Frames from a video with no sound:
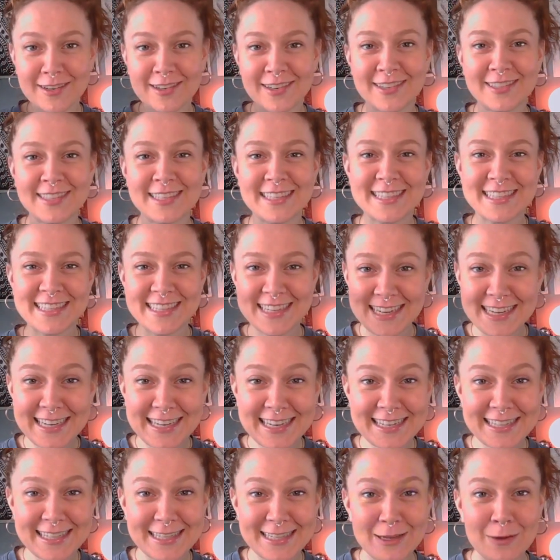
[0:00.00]
on the
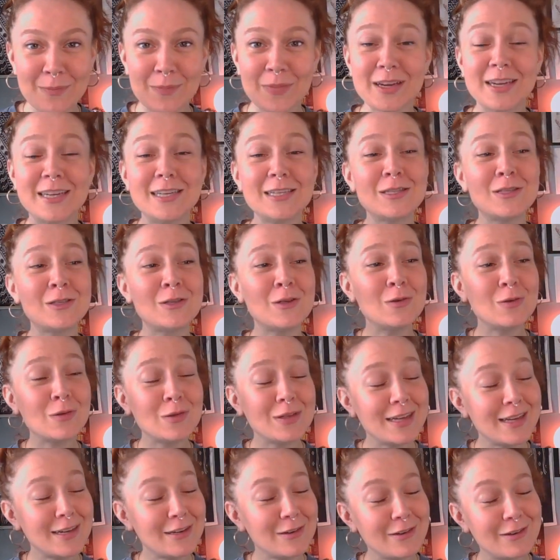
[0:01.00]
seas, but he's too
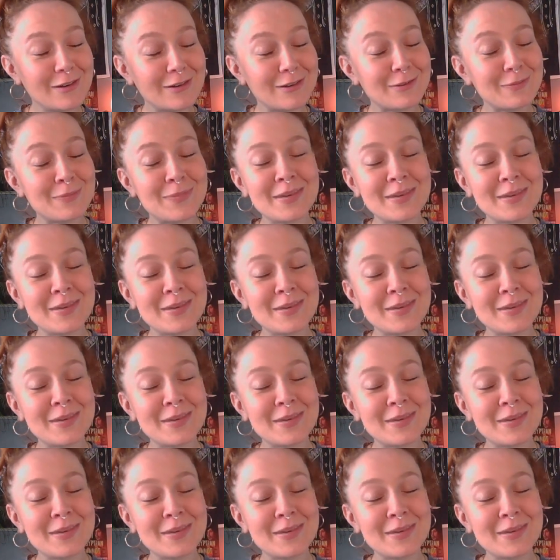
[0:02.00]
little.